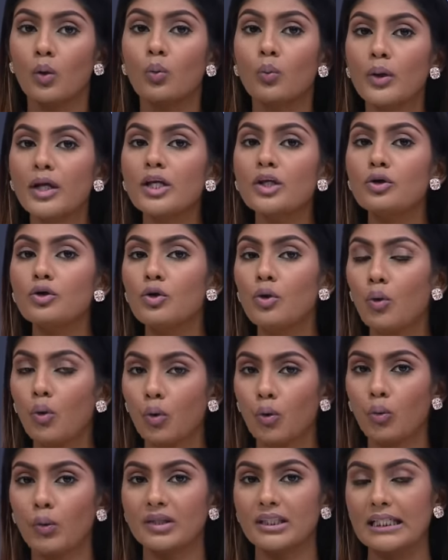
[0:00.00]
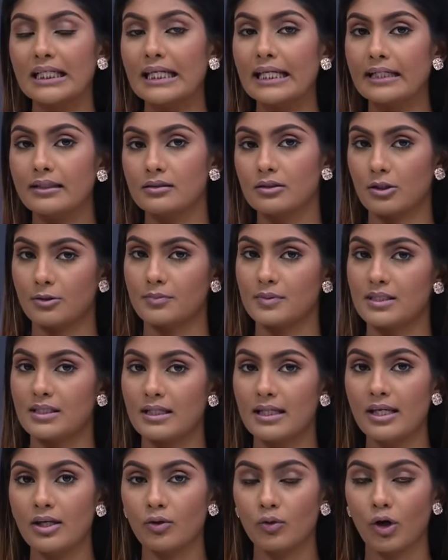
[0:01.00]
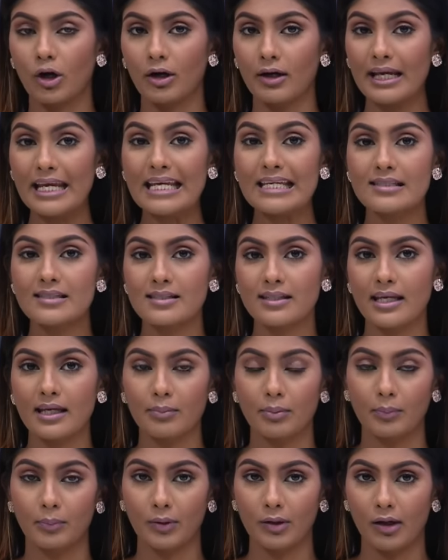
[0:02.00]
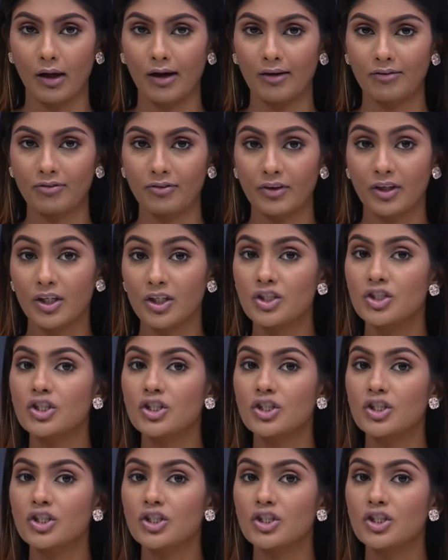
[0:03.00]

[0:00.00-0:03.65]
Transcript: We know what Elaine Thompson-Herah is capable of.